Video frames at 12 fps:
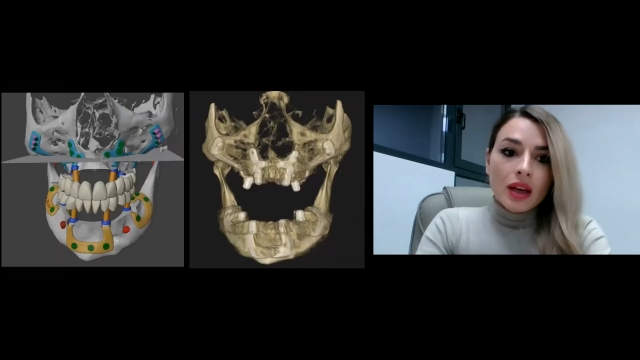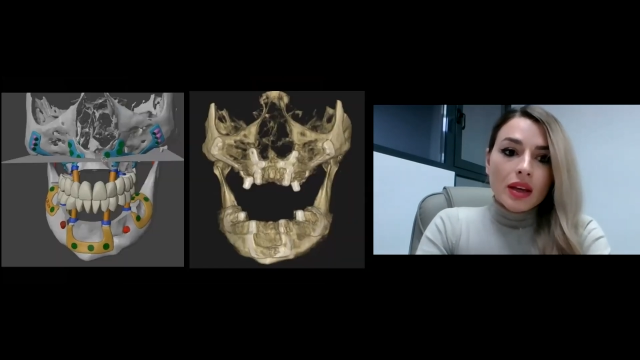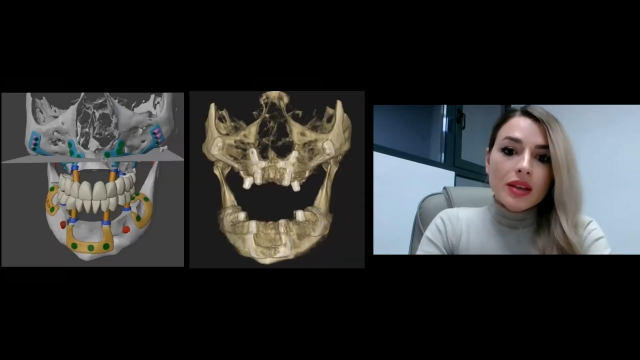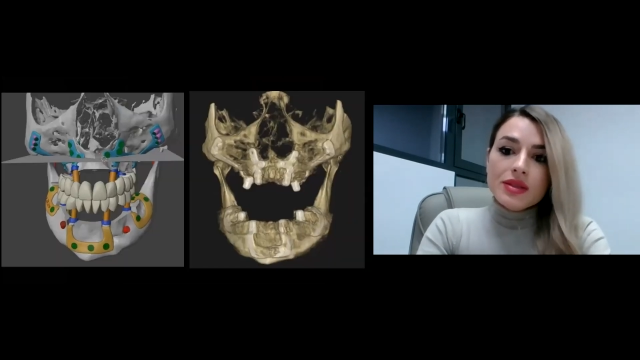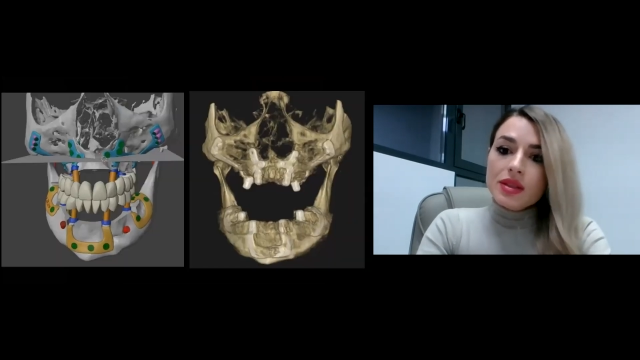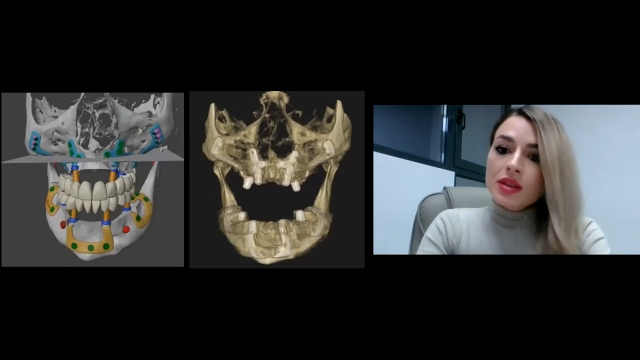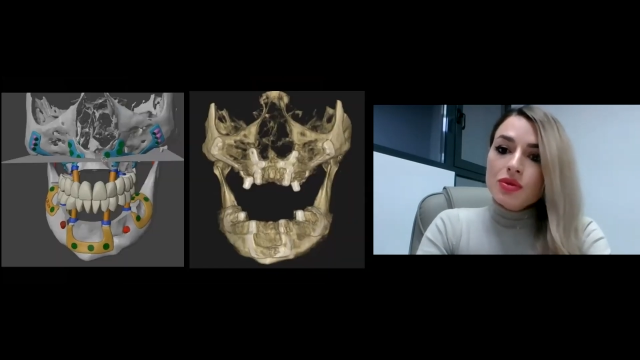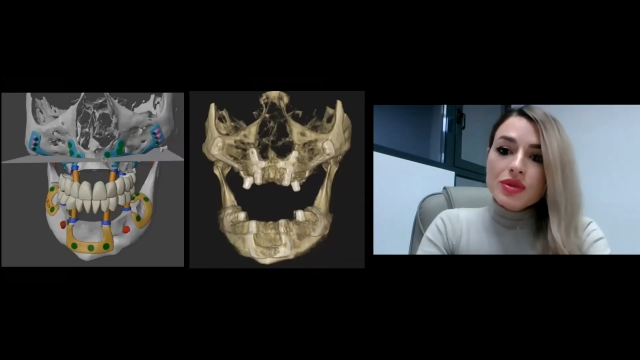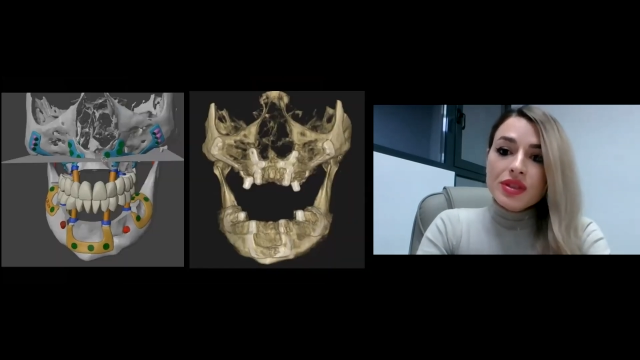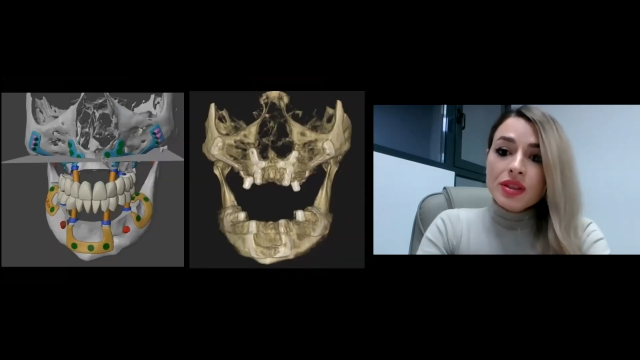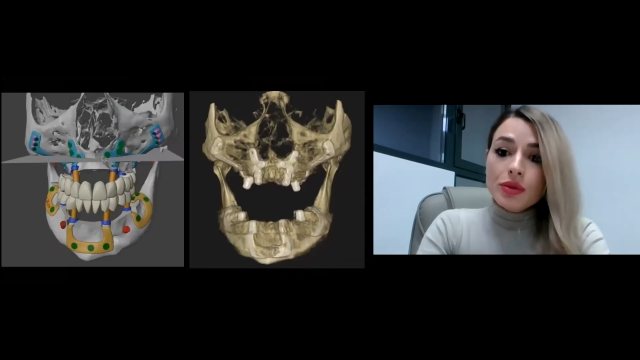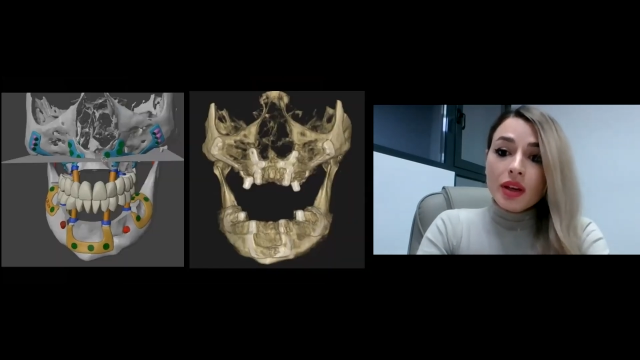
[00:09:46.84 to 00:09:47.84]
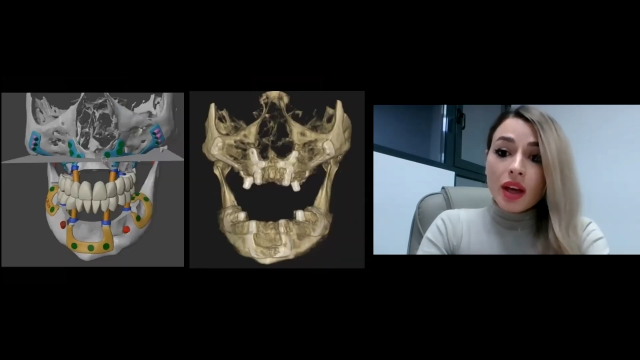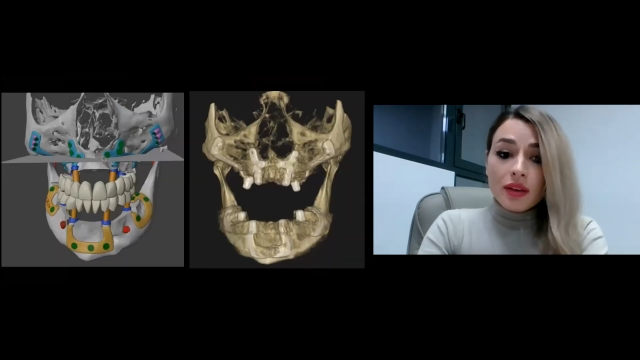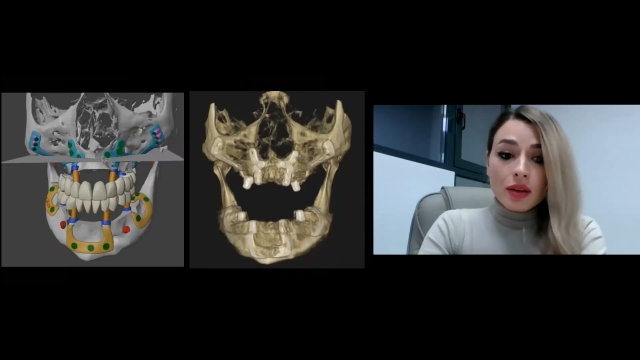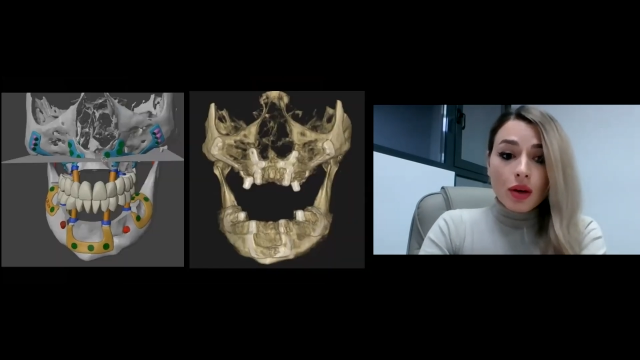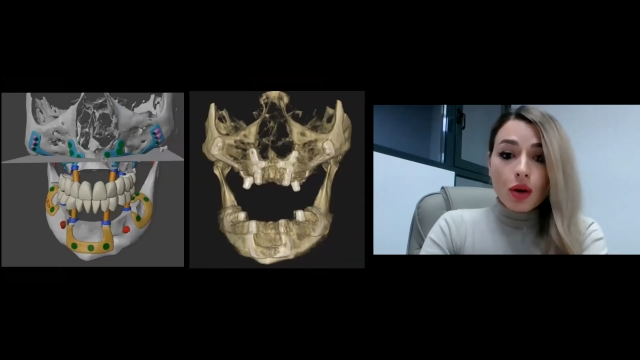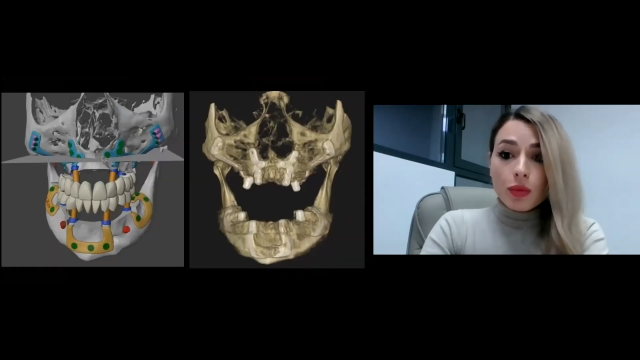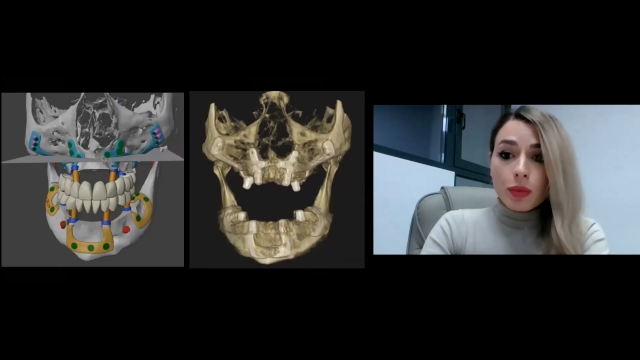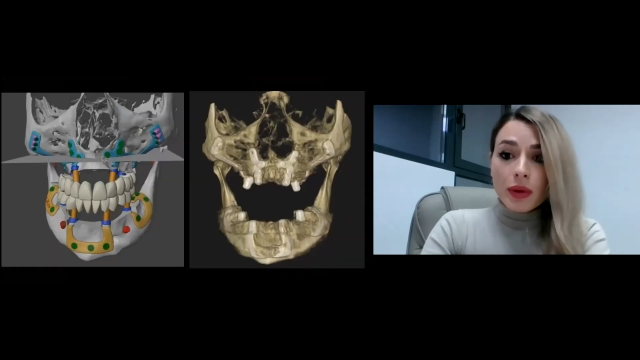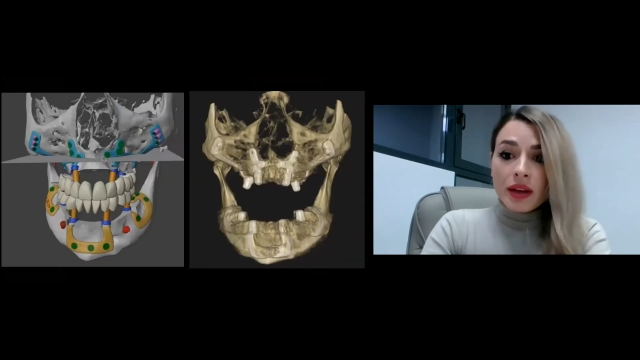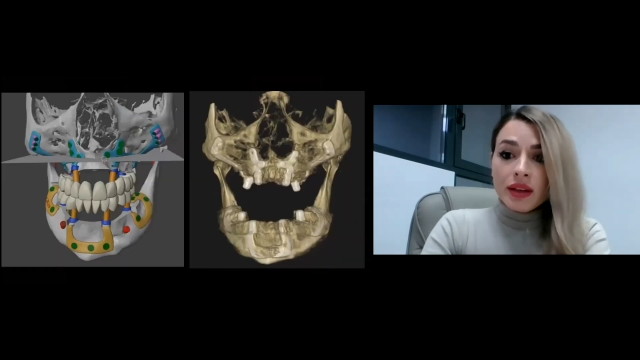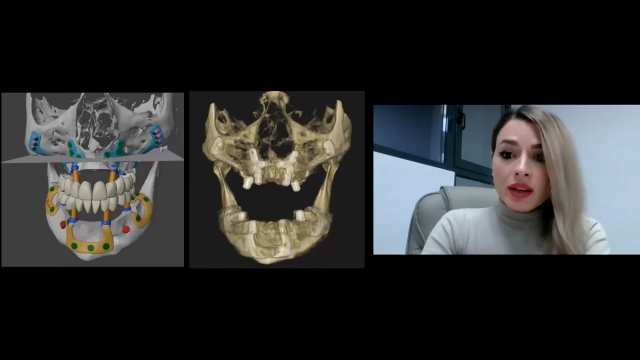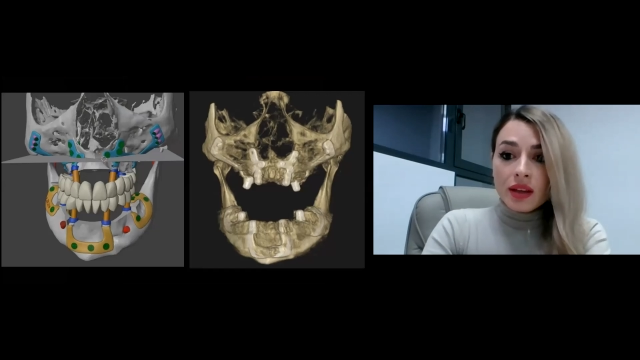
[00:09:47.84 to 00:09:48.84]
It's interesting to gather all
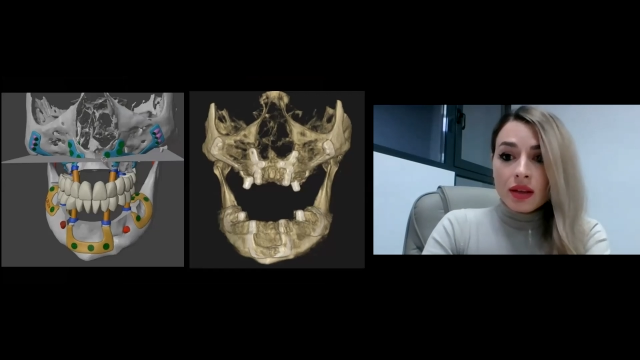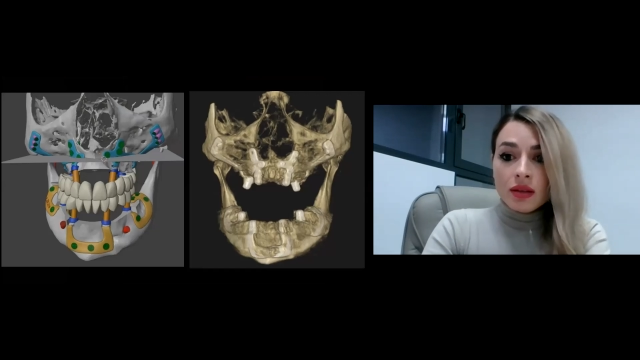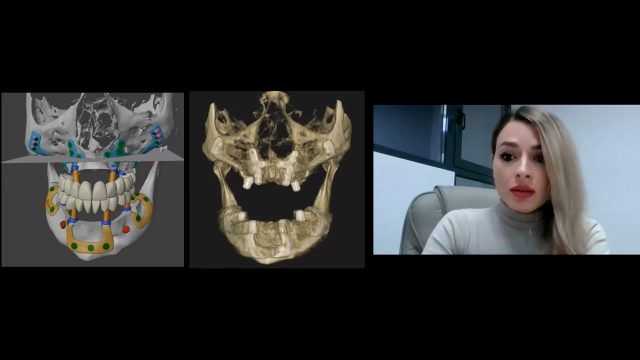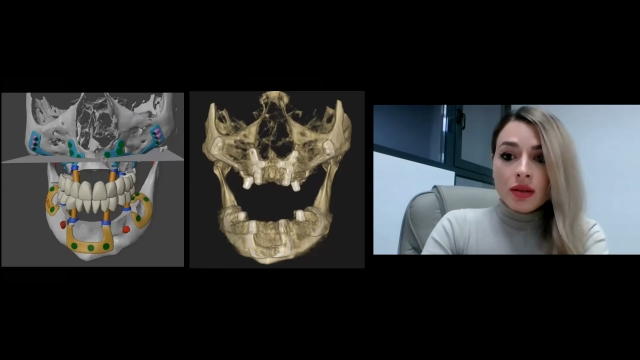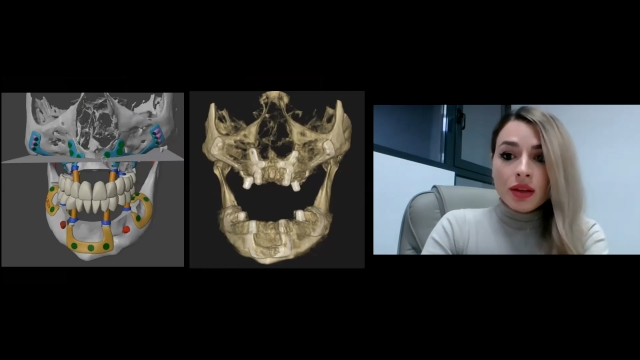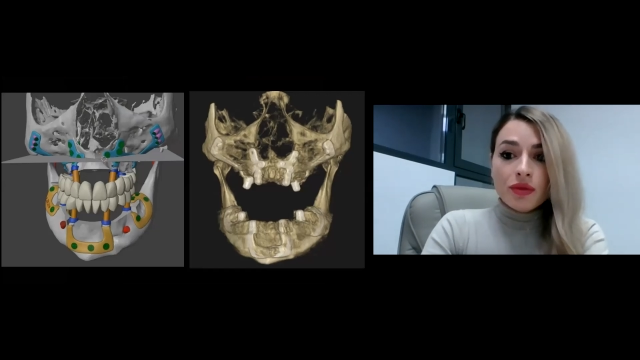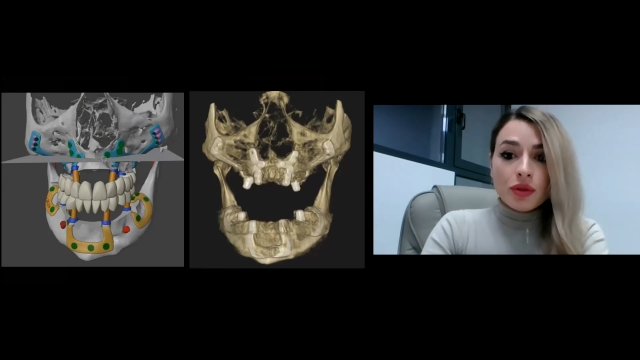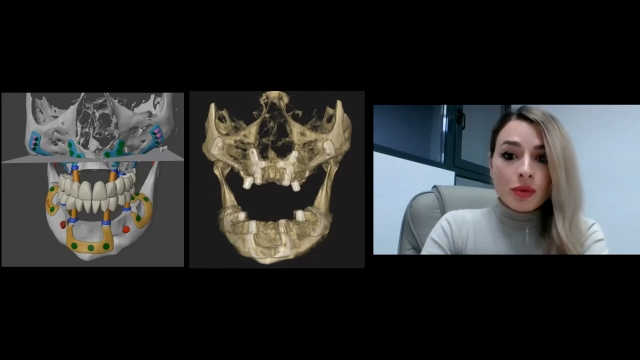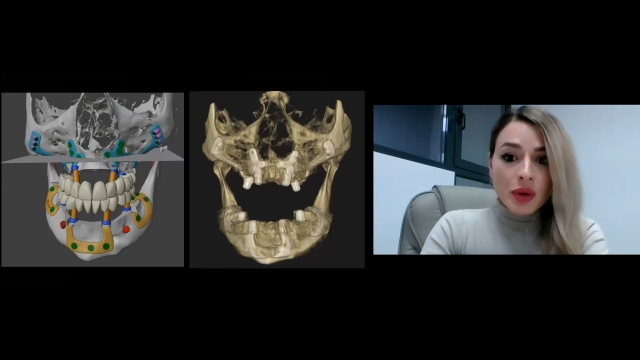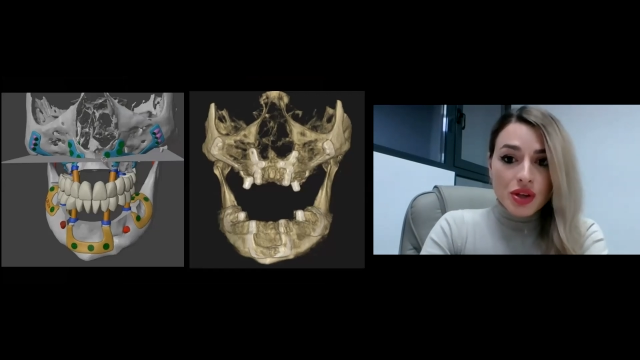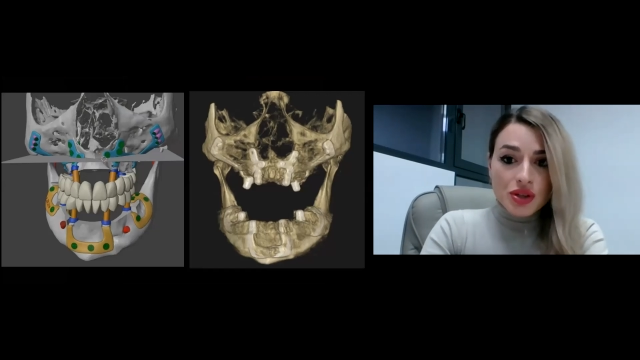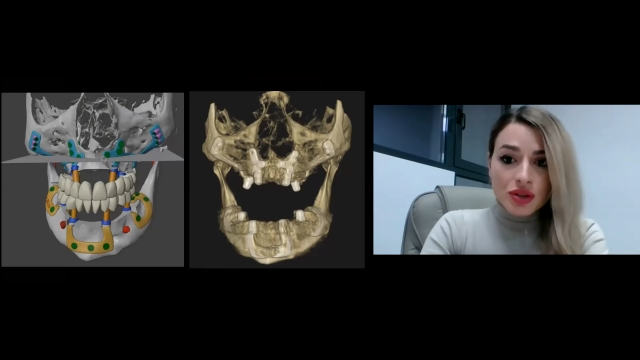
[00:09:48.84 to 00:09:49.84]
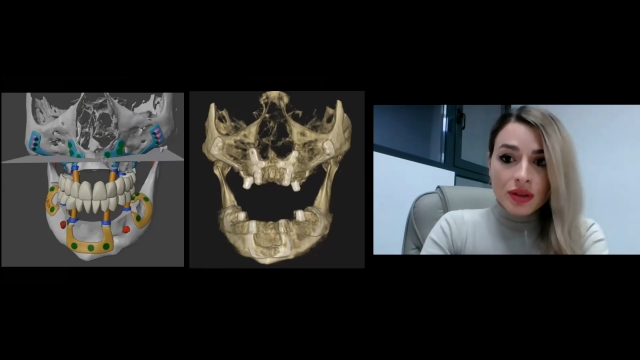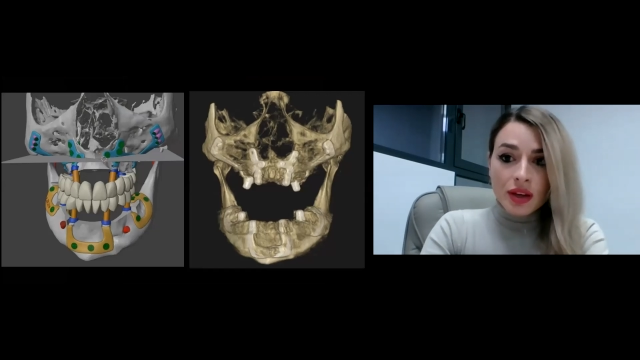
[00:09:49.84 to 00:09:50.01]
planning information